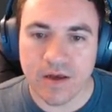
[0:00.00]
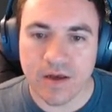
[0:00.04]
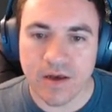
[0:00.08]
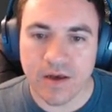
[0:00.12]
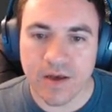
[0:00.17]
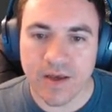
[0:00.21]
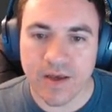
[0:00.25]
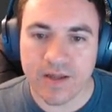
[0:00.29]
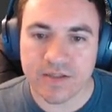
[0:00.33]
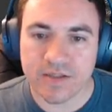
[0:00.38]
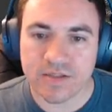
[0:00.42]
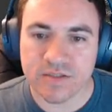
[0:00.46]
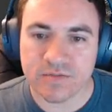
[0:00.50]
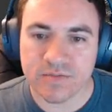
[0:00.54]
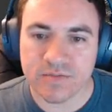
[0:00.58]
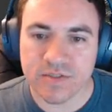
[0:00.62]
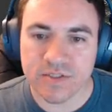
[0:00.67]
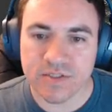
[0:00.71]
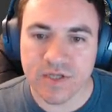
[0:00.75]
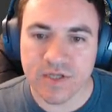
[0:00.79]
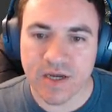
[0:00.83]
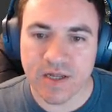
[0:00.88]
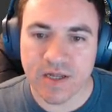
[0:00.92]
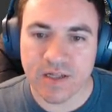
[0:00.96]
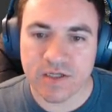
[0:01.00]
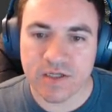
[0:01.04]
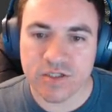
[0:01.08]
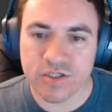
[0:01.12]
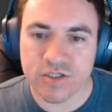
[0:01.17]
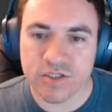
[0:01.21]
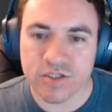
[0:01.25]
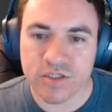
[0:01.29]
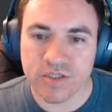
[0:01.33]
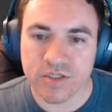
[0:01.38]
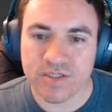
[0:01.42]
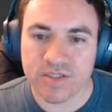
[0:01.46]
I had some
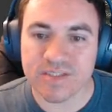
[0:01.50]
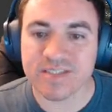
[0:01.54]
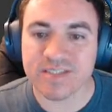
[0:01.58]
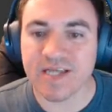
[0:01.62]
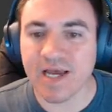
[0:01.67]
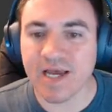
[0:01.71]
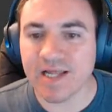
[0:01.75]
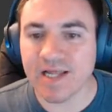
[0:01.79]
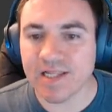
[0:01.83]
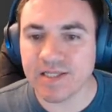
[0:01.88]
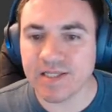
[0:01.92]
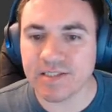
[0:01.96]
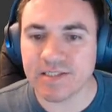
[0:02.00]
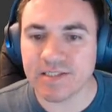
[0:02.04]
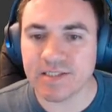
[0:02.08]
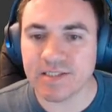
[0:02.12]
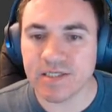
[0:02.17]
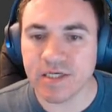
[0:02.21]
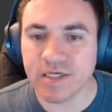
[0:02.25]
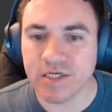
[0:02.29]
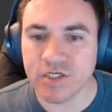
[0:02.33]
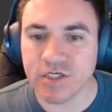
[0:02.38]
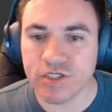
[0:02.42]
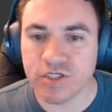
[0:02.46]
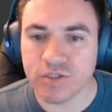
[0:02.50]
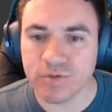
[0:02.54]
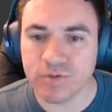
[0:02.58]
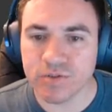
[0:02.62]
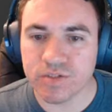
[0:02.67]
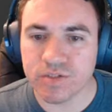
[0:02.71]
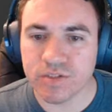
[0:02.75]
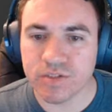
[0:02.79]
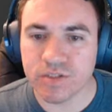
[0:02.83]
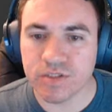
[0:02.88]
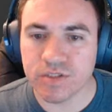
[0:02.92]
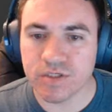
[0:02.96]
stylus
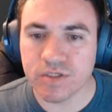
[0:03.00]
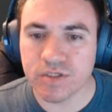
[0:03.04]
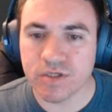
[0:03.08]
issues.